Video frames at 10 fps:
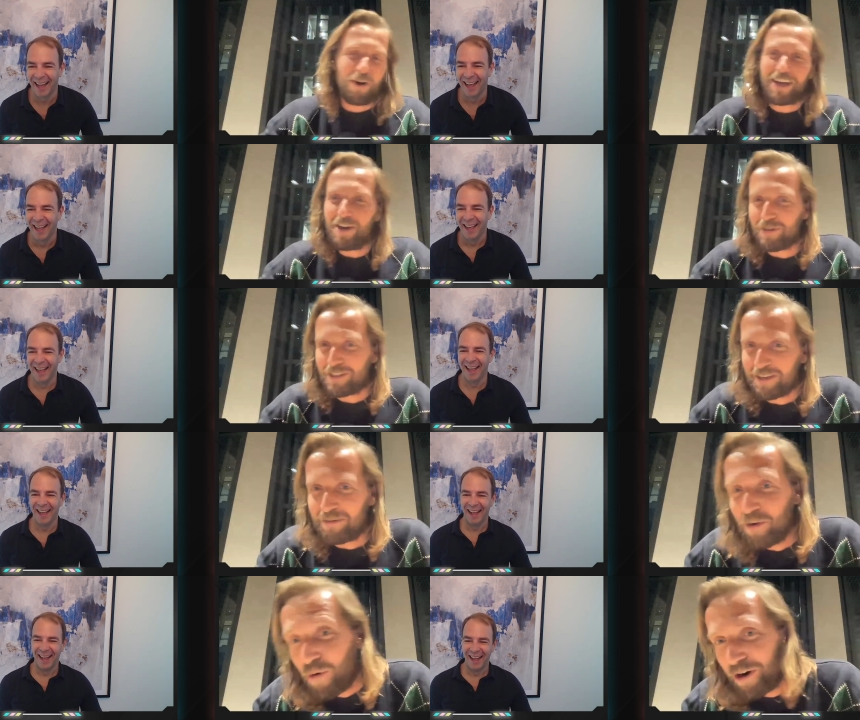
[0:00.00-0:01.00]
Speaker 1: working was
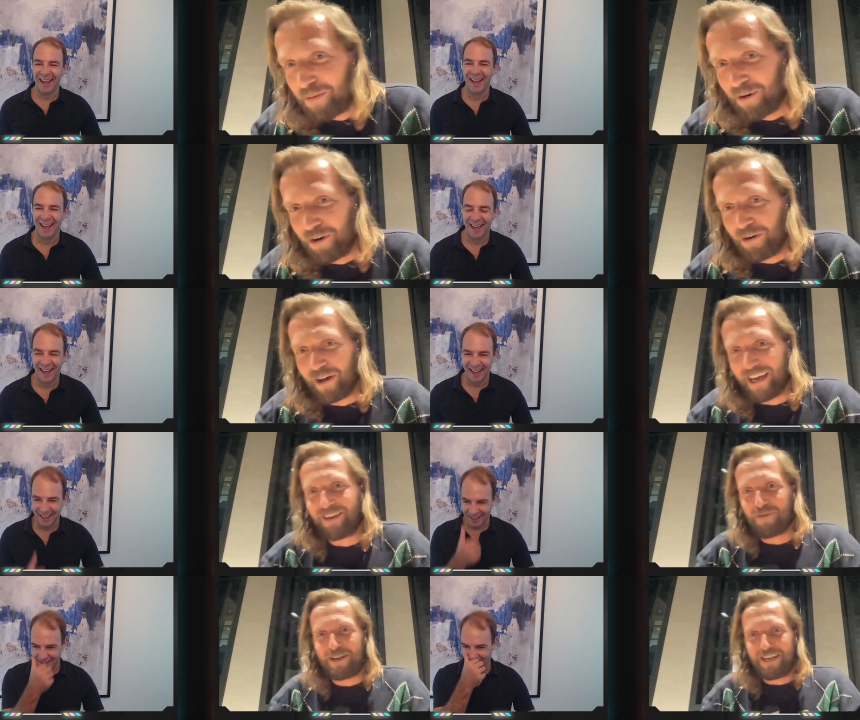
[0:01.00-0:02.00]
something horrible
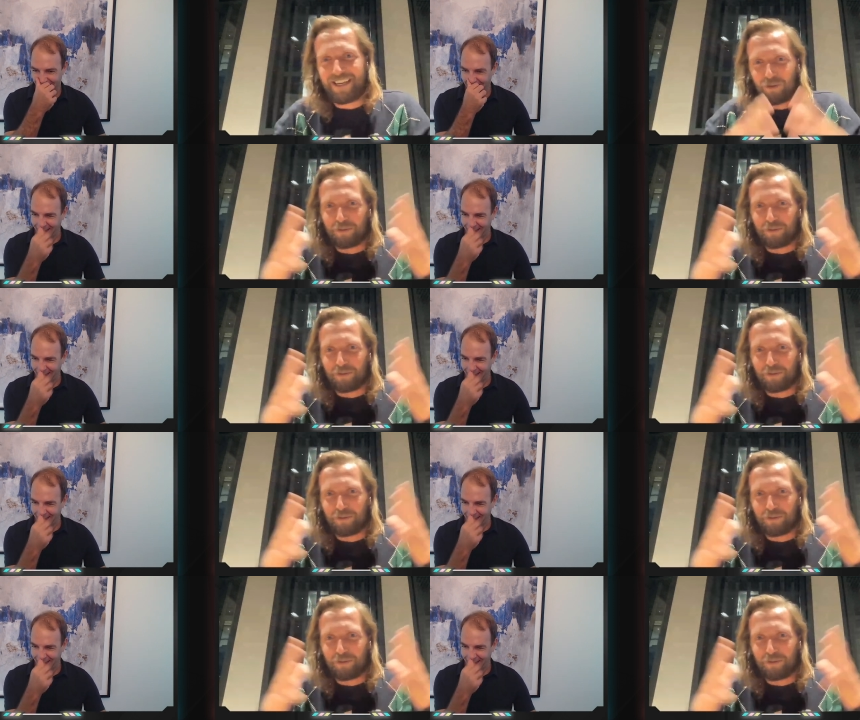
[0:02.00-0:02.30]
and we needed to